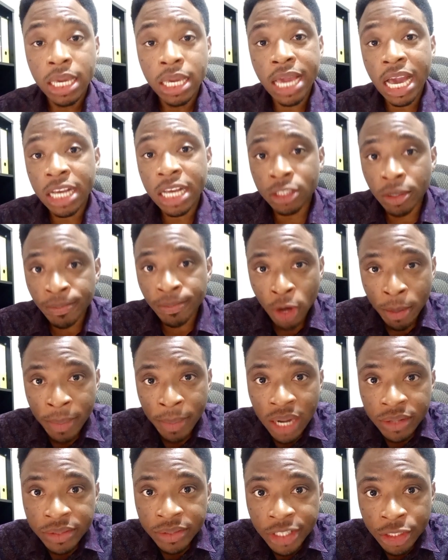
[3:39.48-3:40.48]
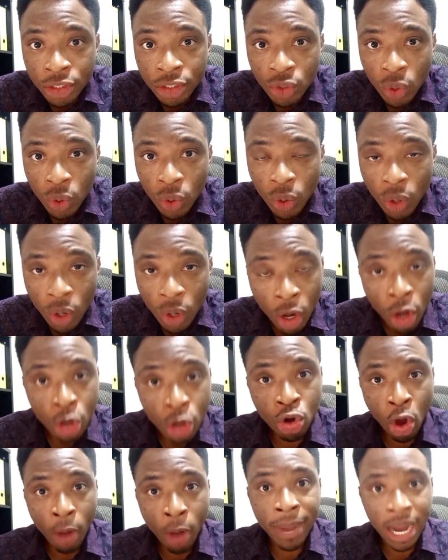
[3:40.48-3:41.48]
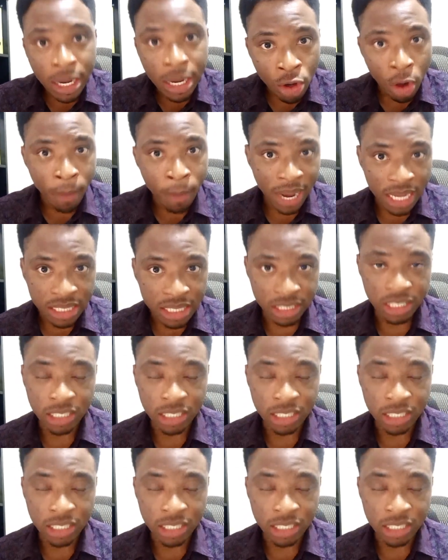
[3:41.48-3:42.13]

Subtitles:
It gets some normal things, oh, normal